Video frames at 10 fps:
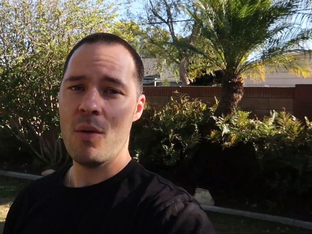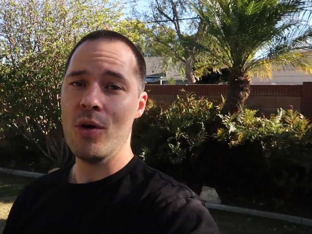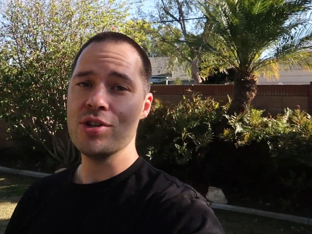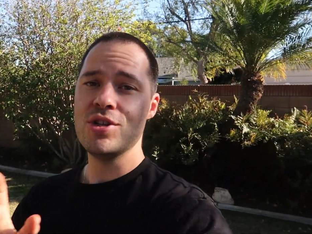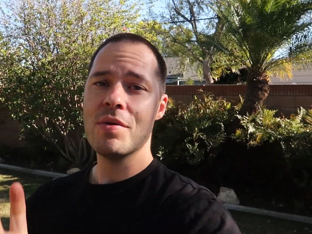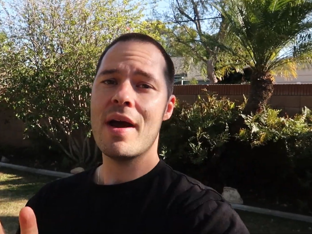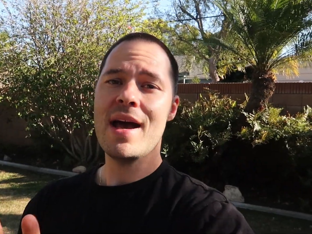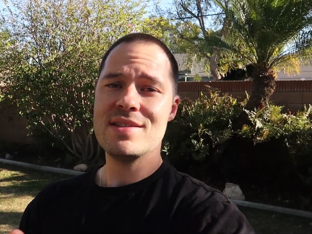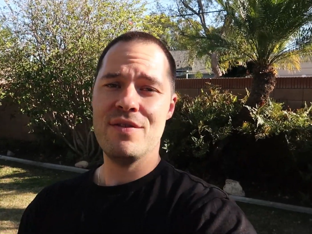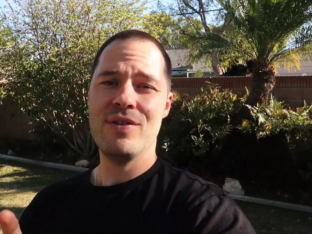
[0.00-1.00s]
I want you
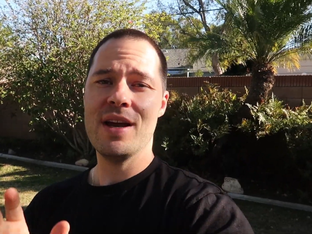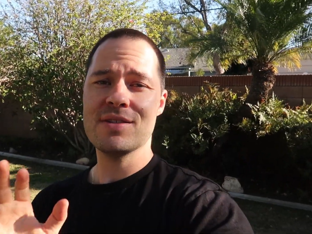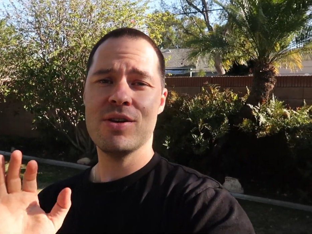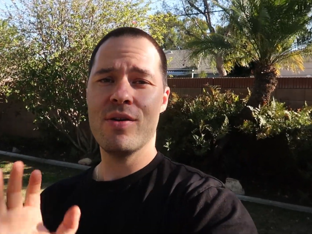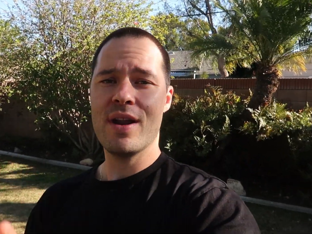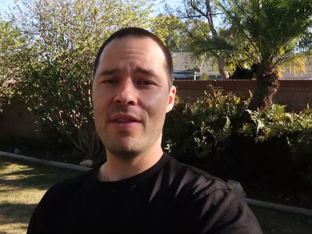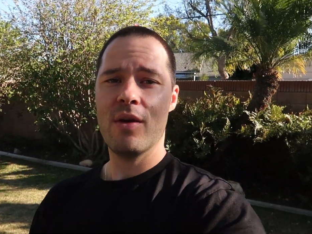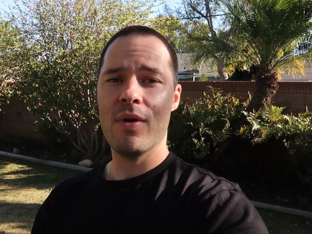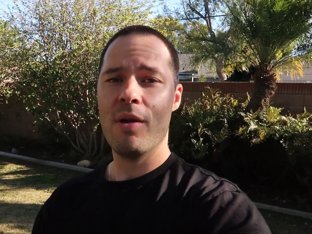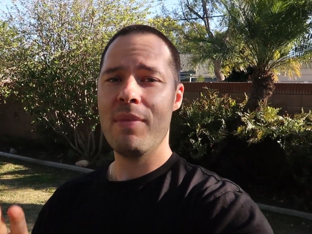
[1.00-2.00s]
guys, if you guys are going down
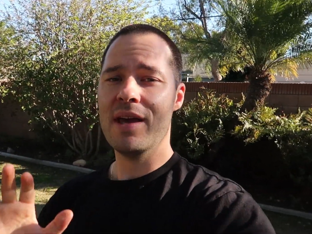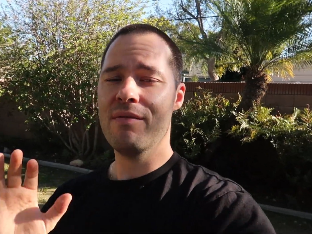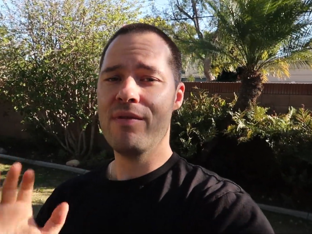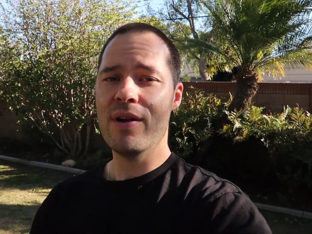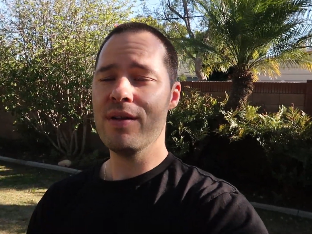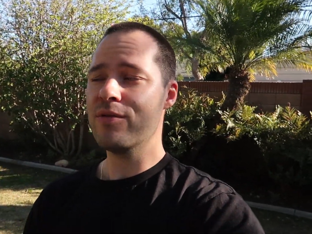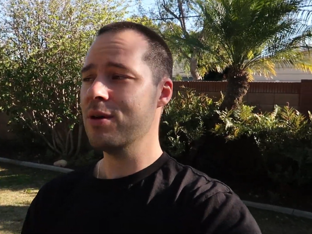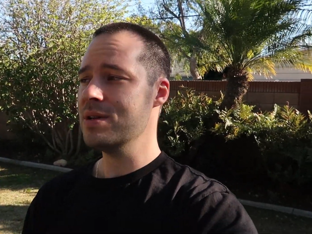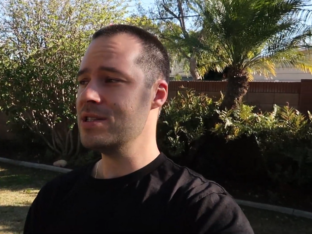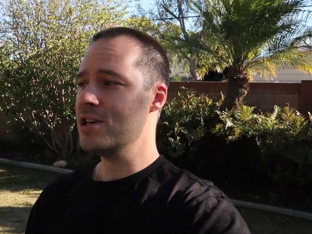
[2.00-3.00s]
that route, make a very
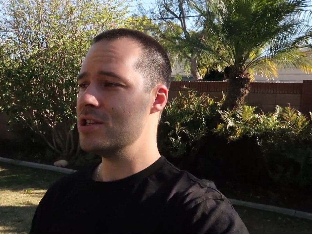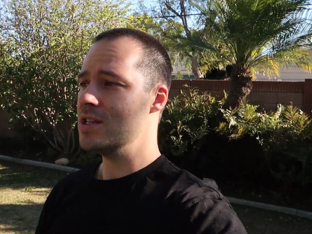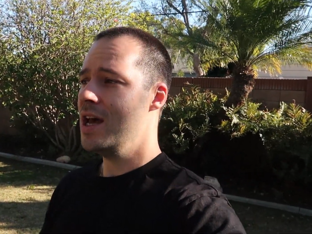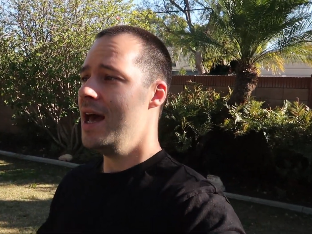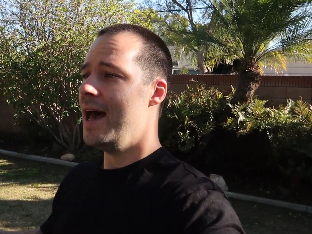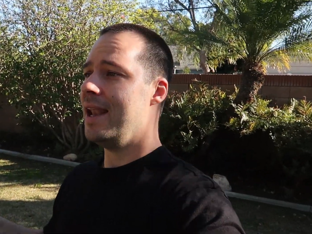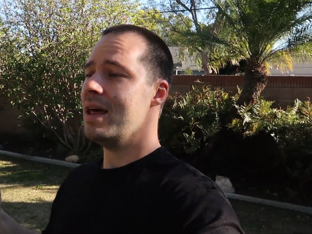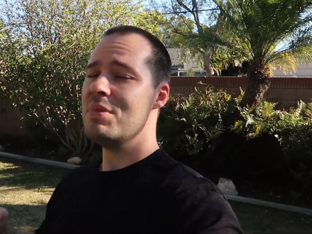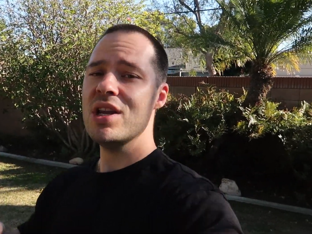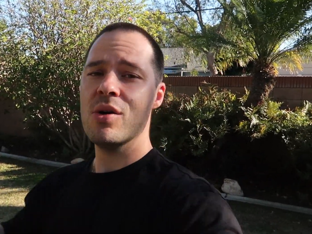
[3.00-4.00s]
informed decision, and
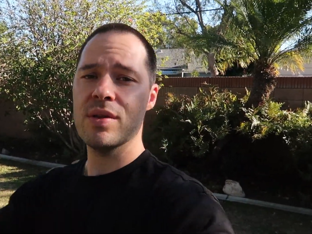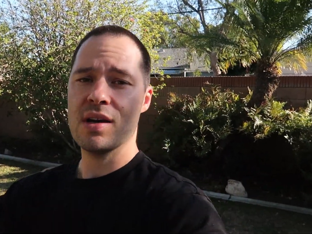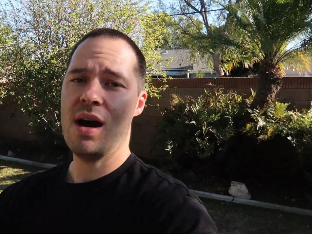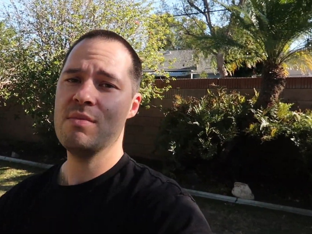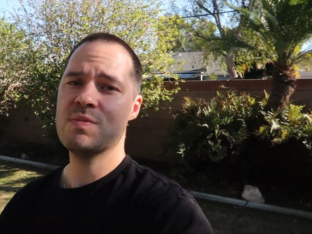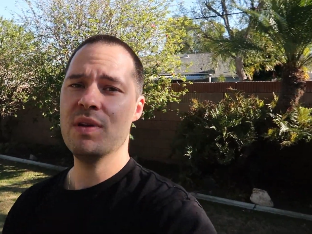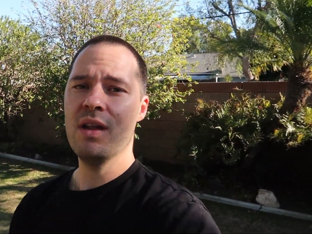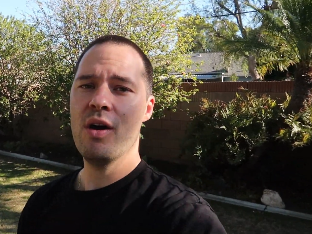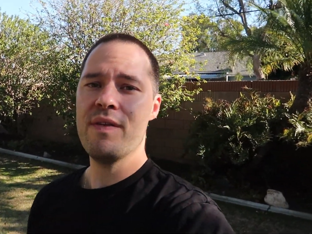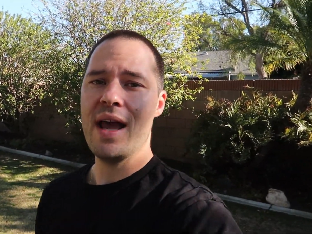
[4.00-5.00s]
let me know in the comments
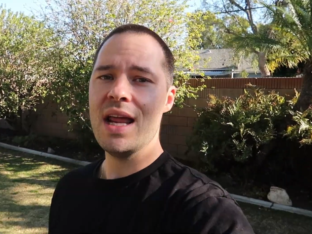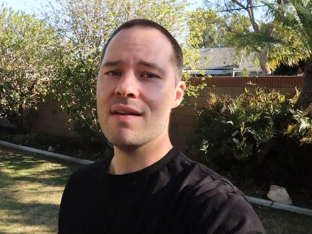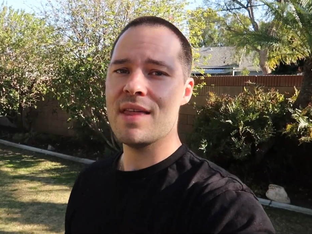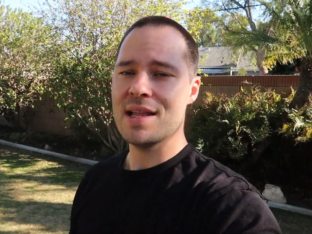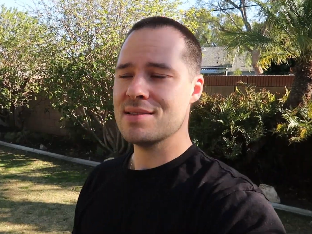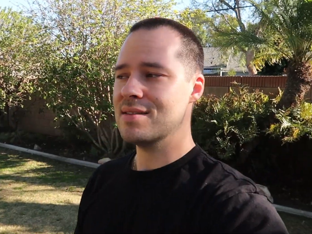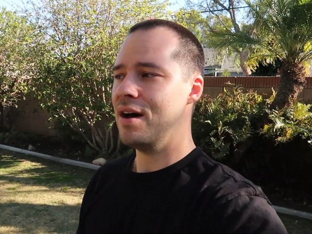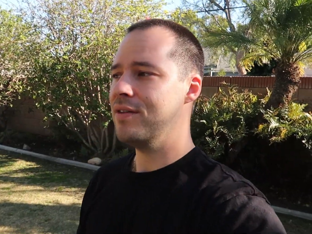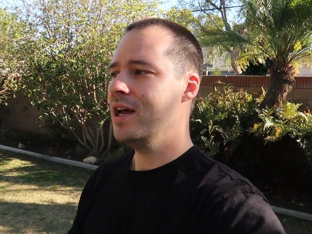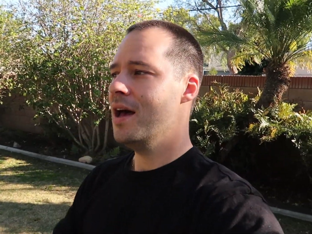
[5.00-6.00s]
below if any of that stuff